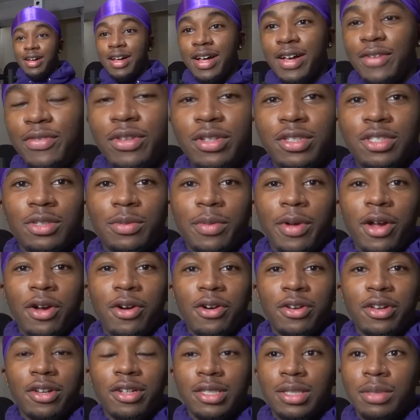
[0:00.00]
If there's nobody
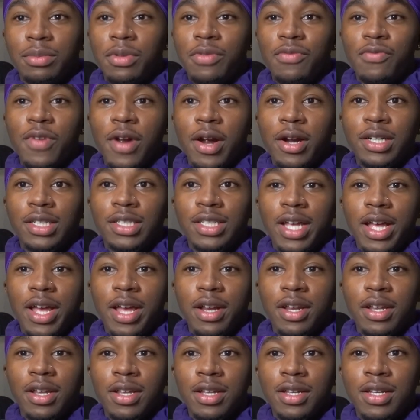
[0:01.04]
on here, it's gonna be very
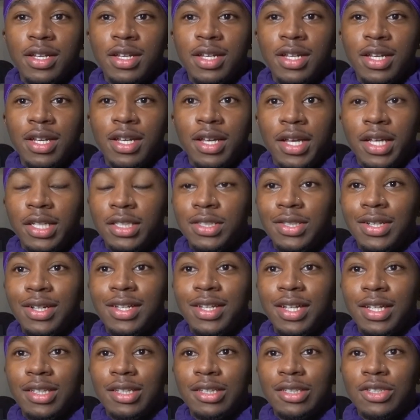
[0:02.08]
sad. It's
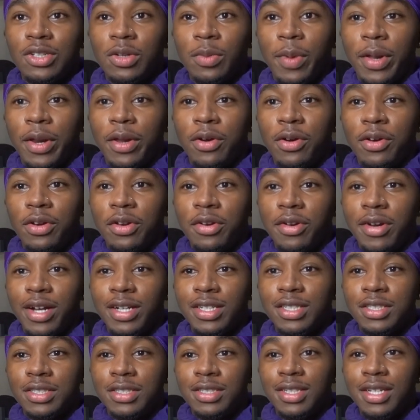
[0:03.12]
looking like there's nobody on here
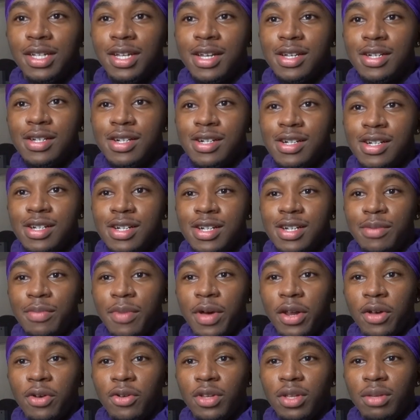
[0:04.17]
actually.
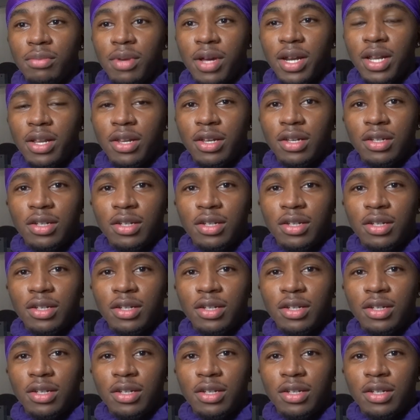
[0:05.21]
Am I the only buddy?